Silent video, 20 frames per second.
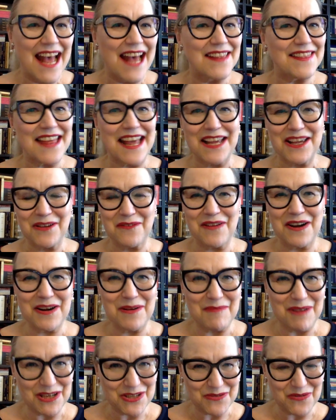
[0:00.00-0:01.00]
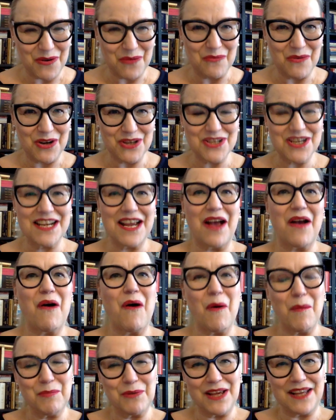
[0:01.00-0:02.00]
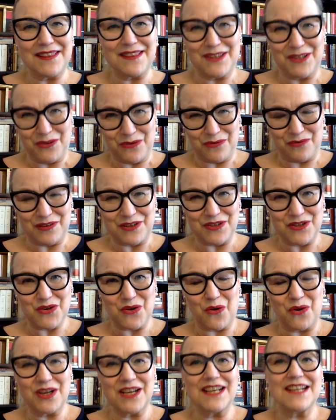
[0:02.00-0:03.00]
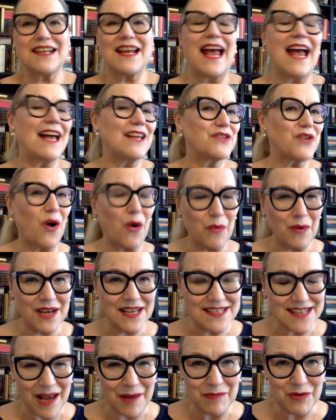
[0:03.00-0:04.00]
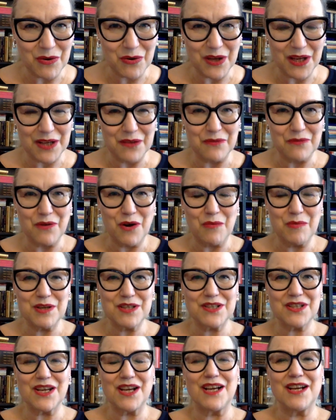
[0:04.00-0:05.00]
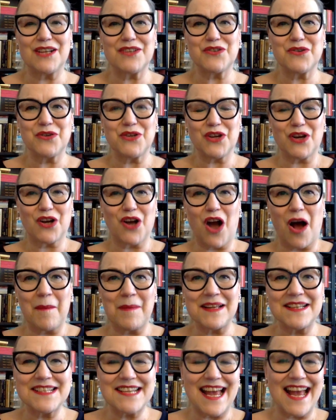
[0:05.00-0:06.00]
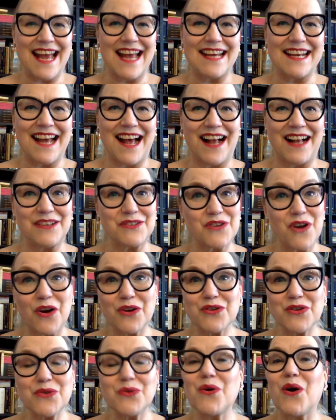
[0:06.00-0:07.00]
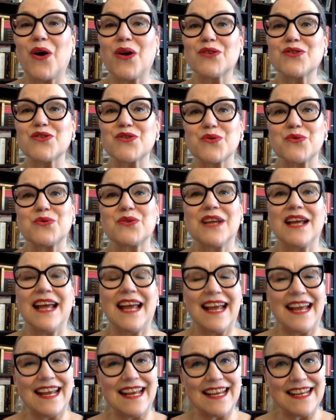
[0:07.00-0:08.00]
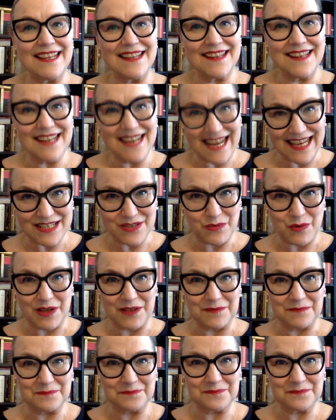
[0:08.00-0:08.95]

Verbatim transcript: Thank you very much for watching. I hope yet you've enjoyed it. As always, I'm looking forward uh, to your comments, and I'll talk to you all soon in the next one.